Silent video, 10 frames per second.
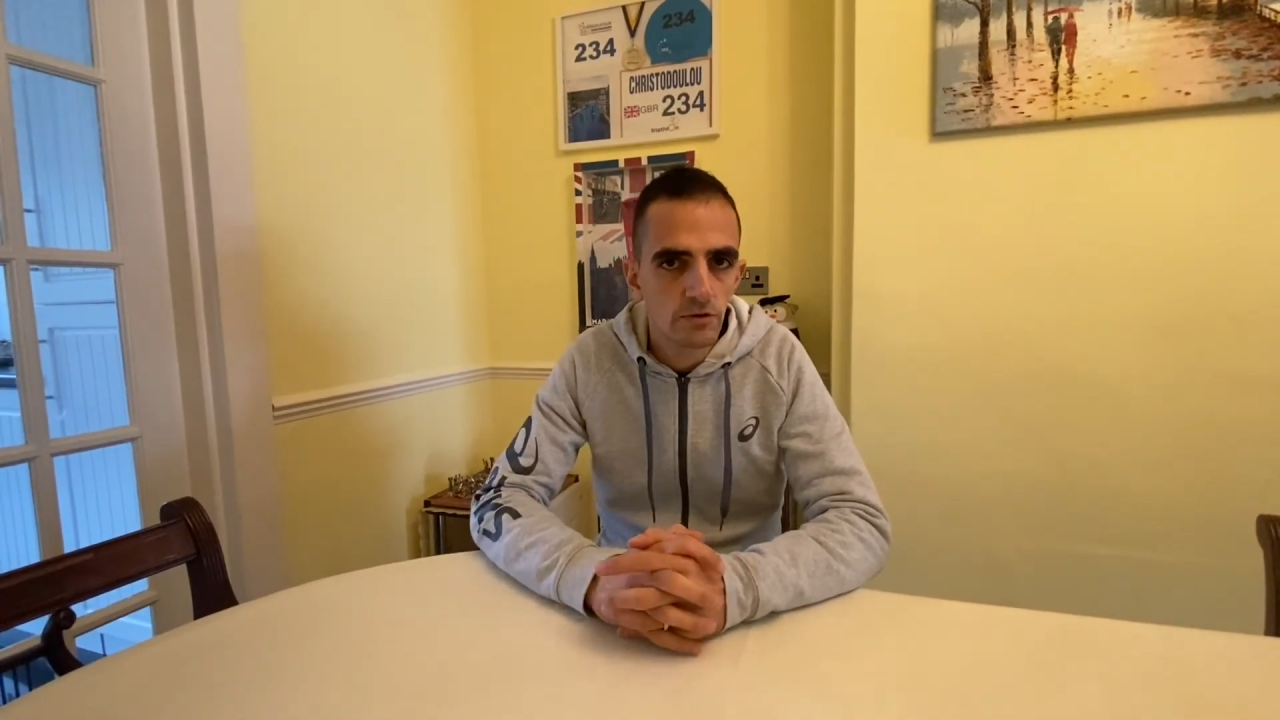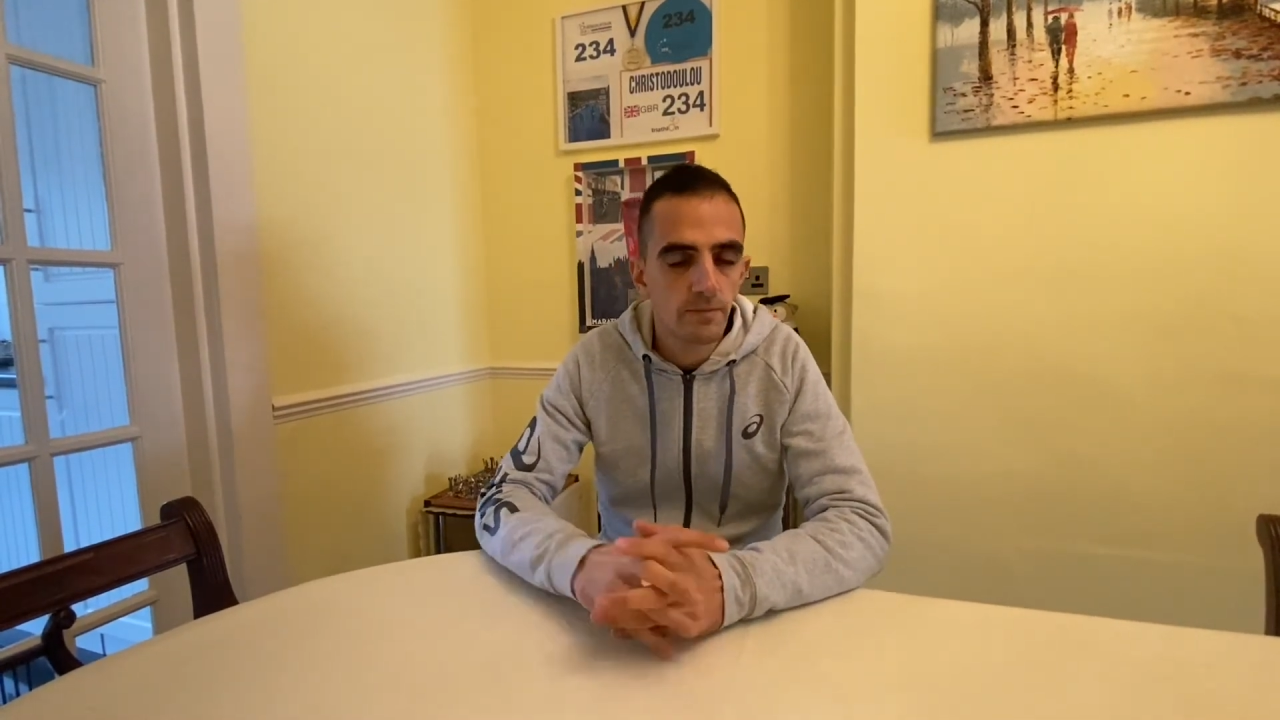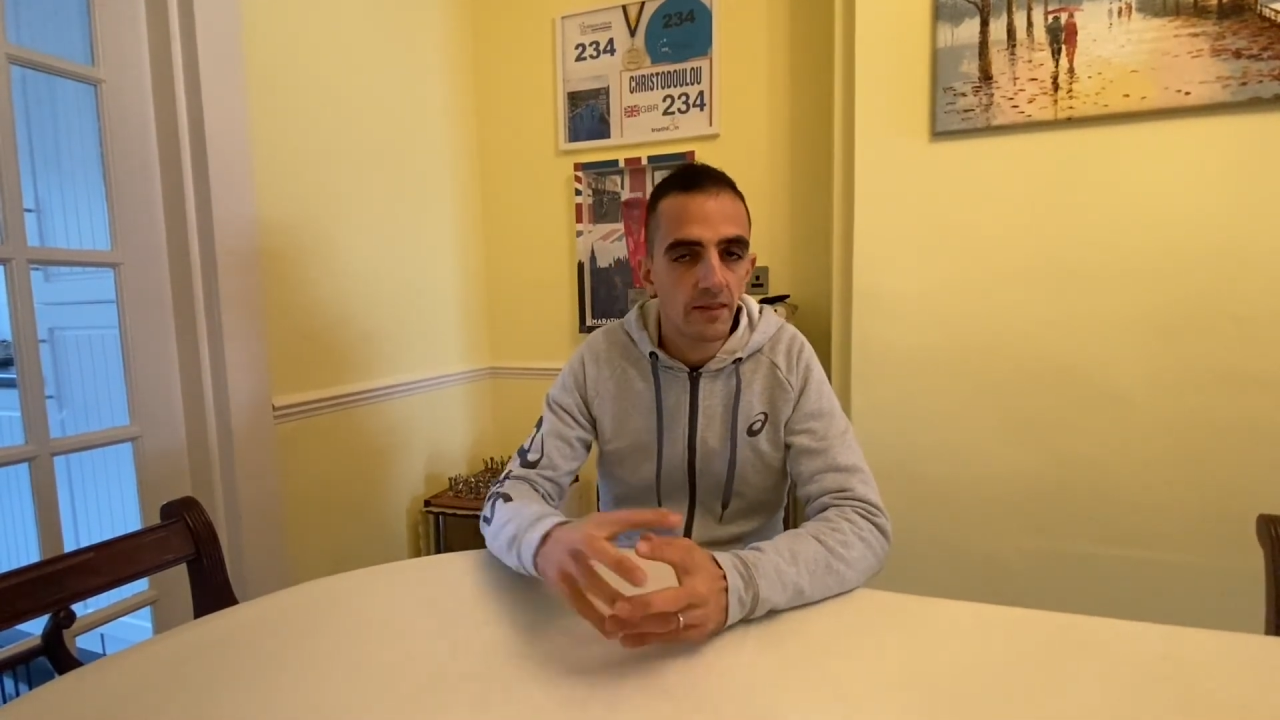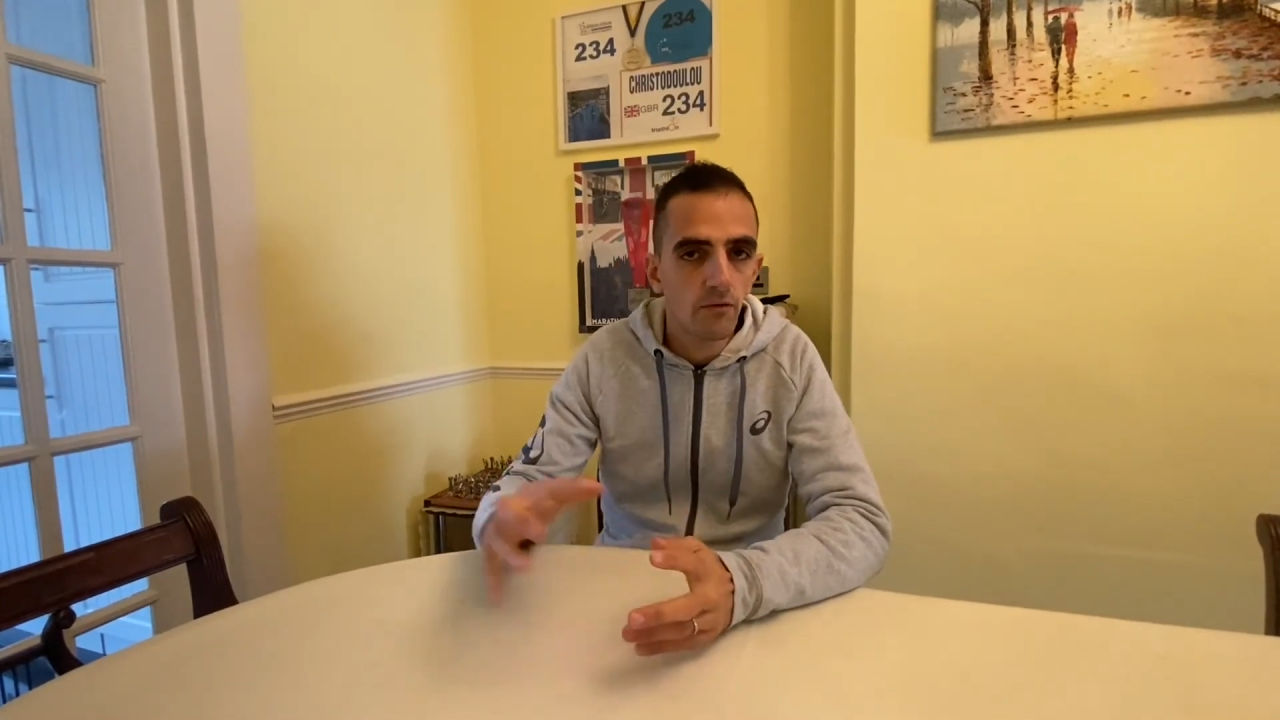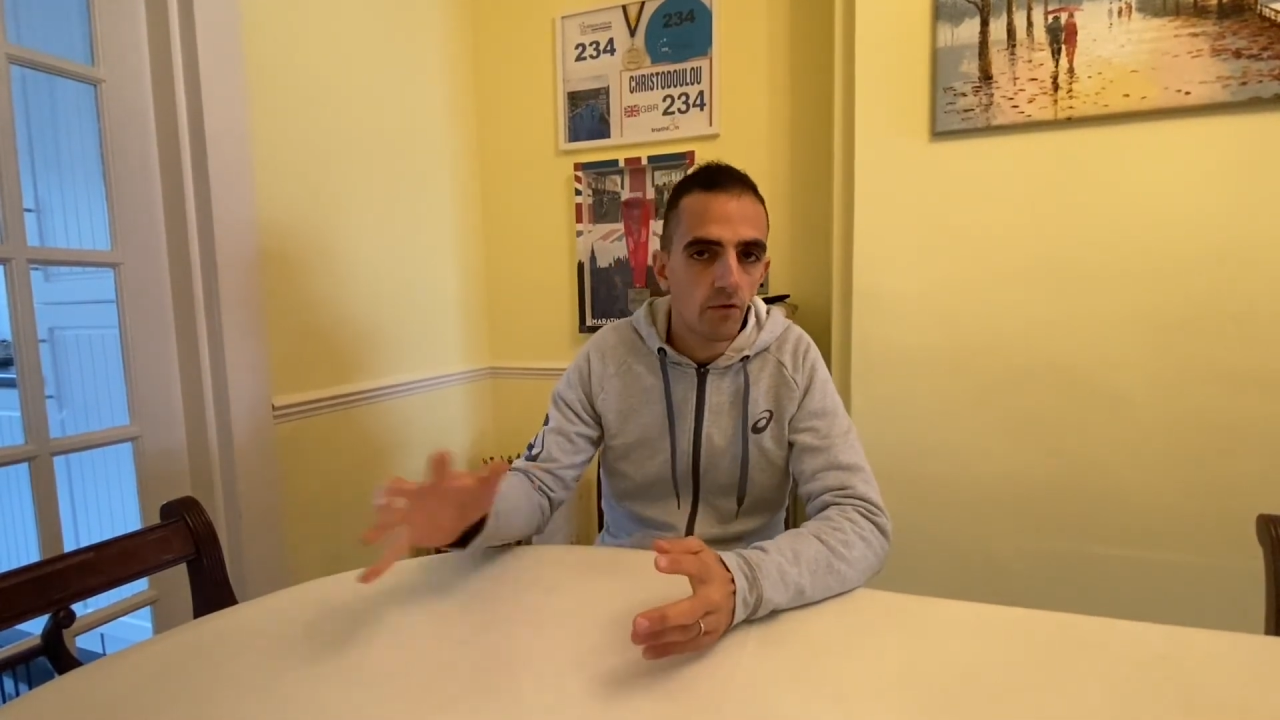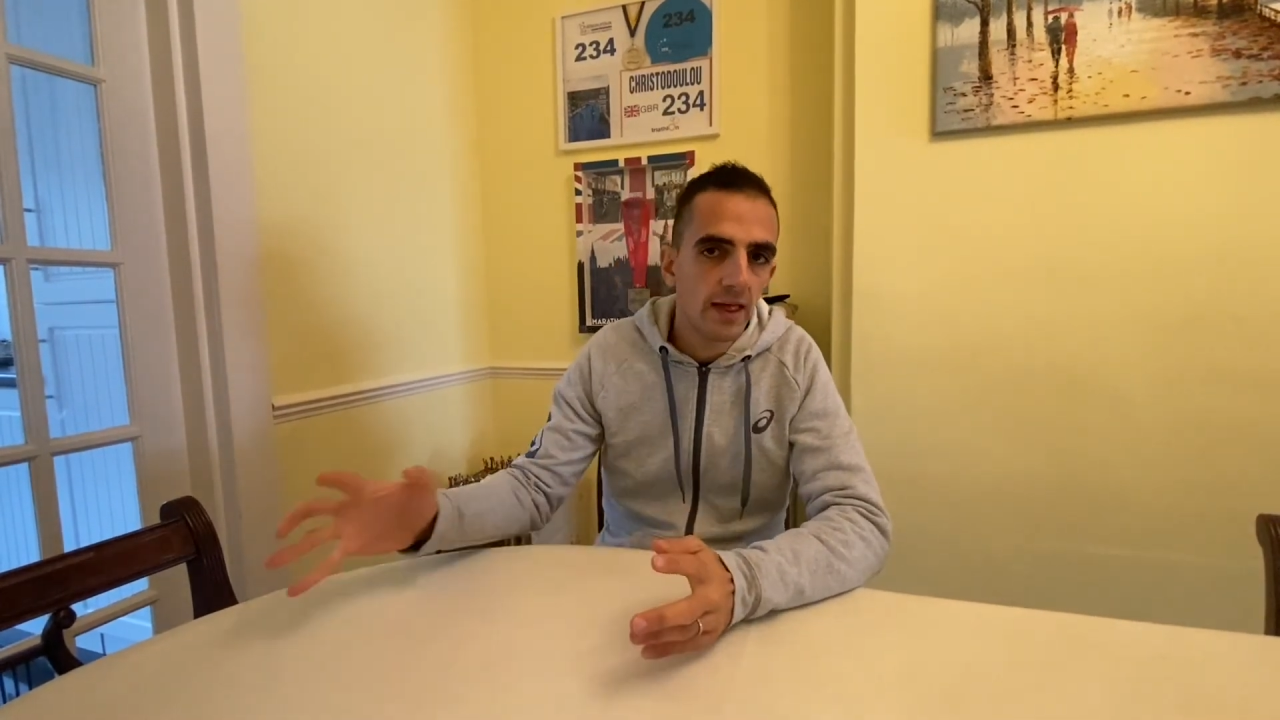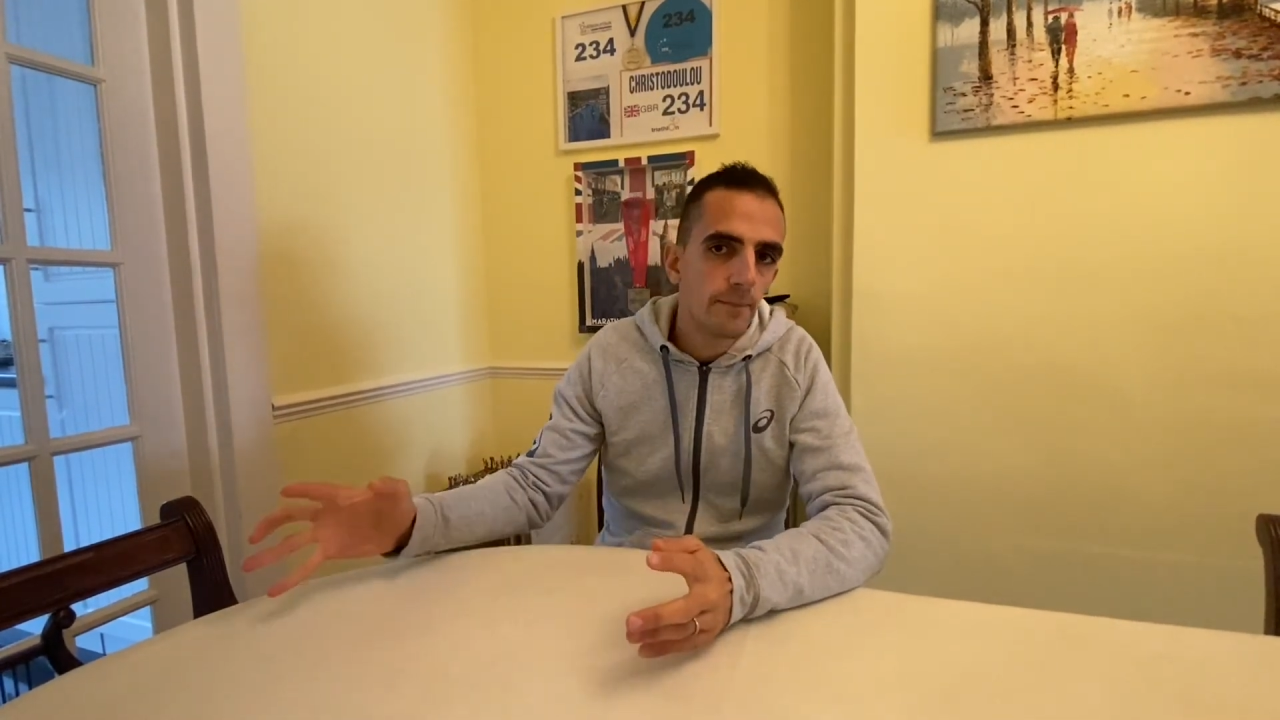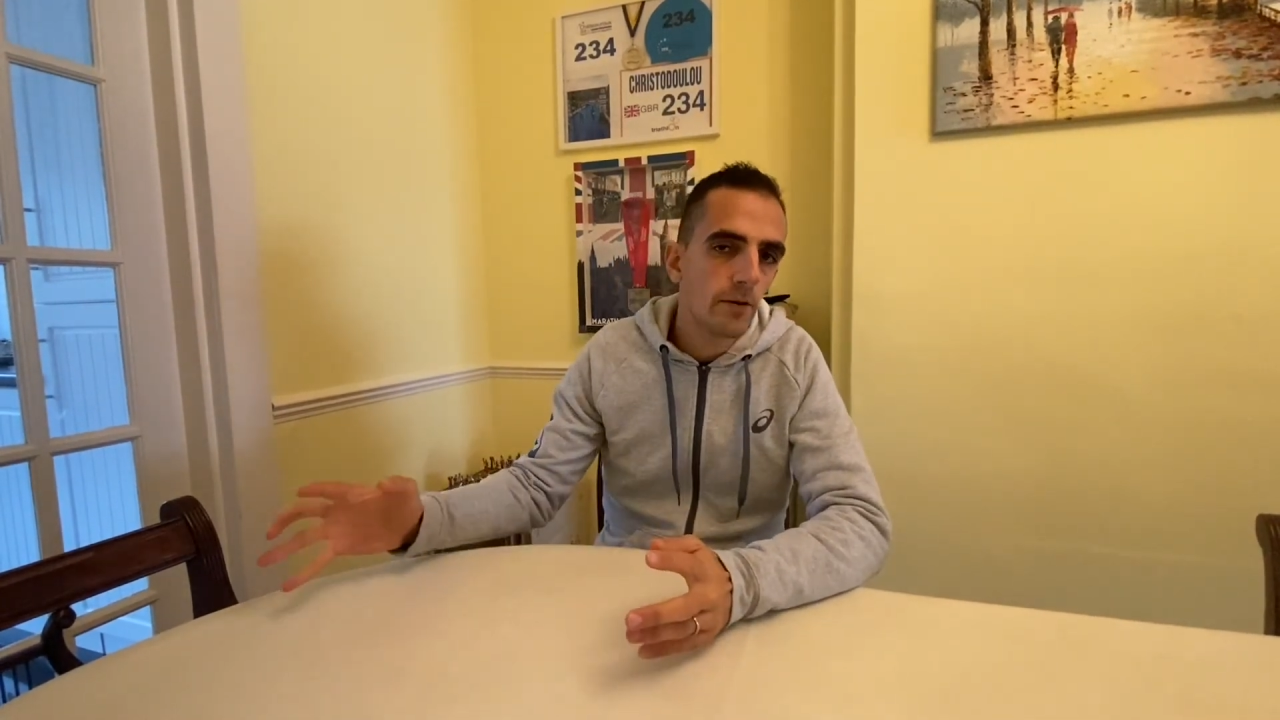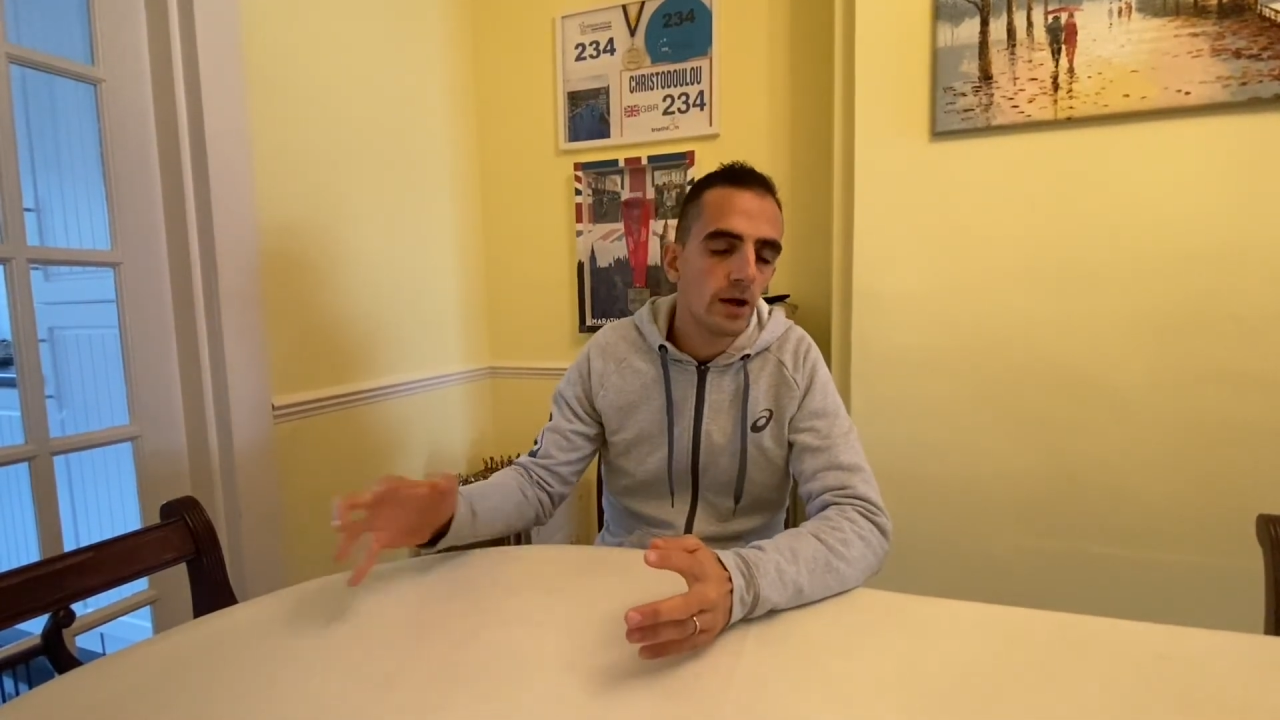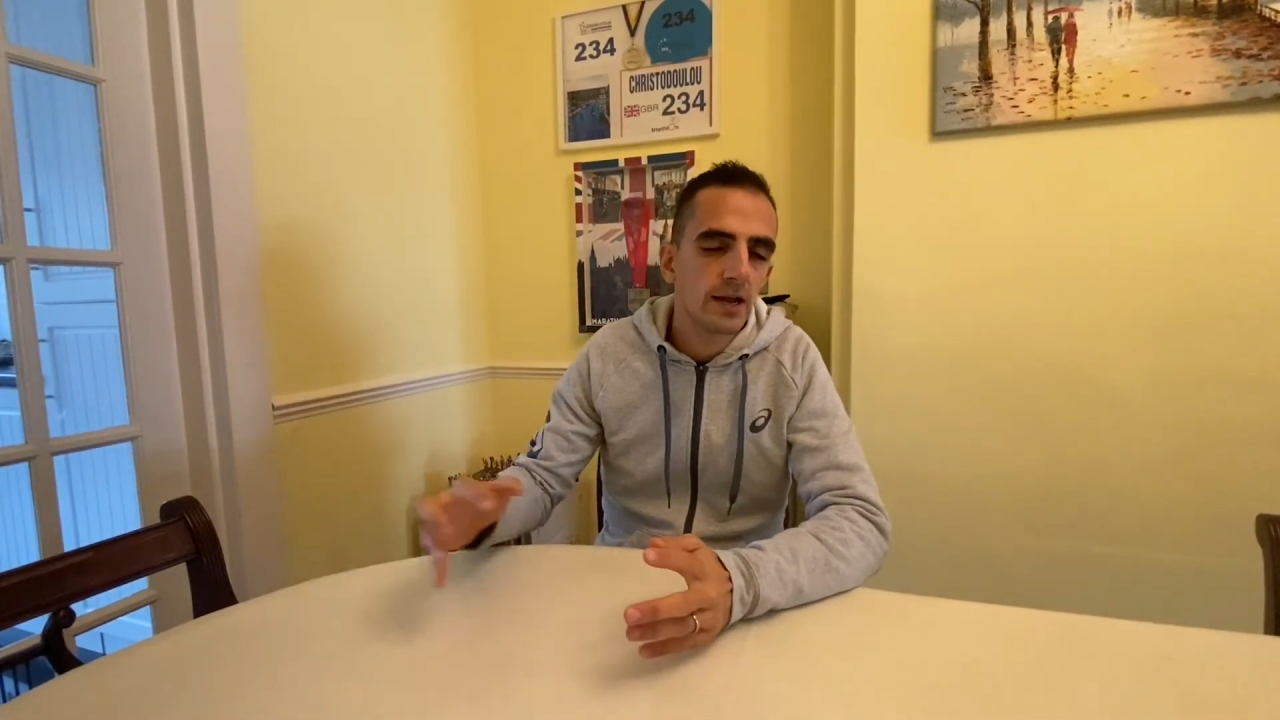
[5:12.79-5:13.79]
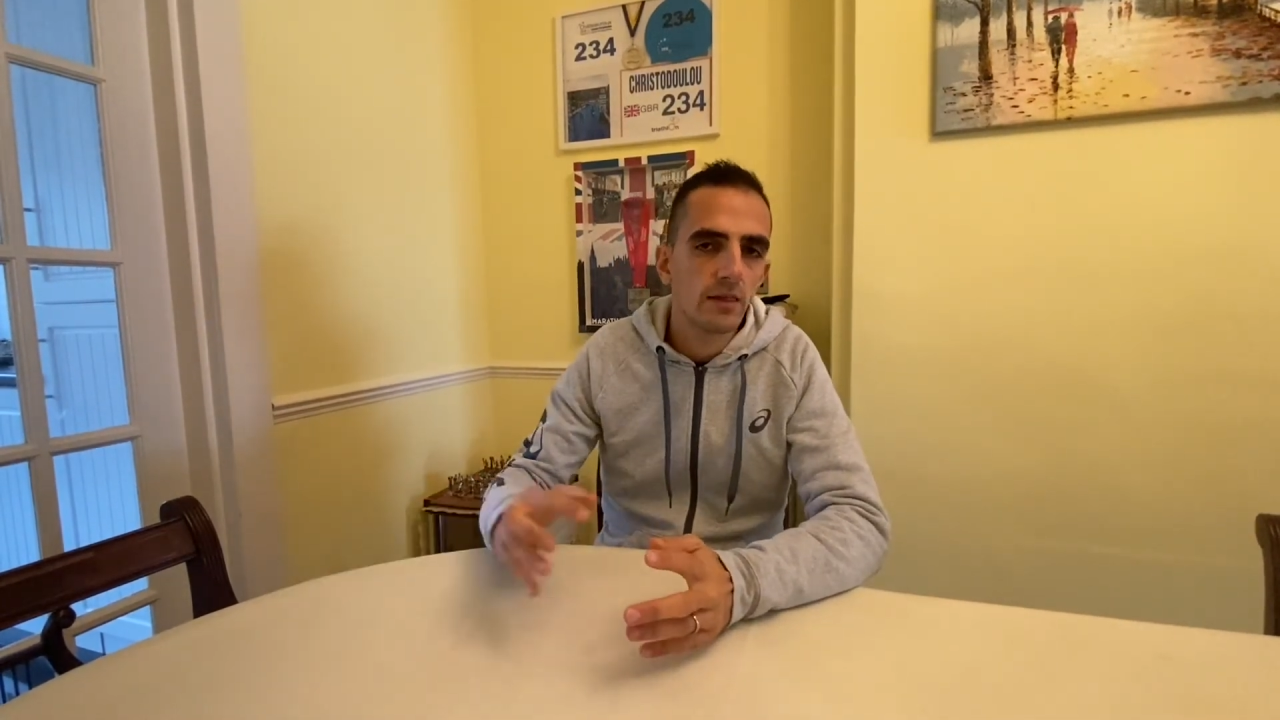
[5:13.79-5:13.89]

but they're on that bike